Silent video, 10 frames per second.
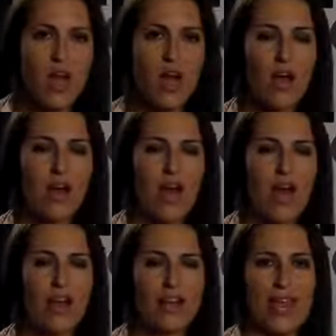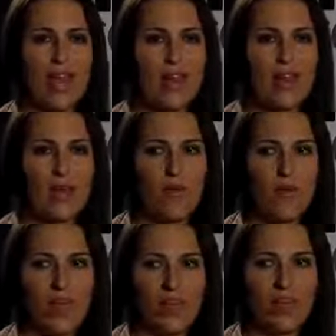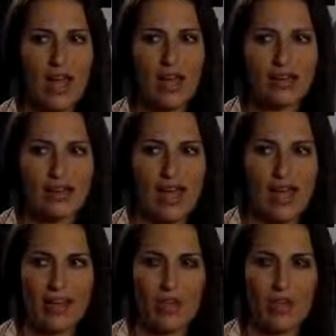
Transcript: Um, and again, recognize that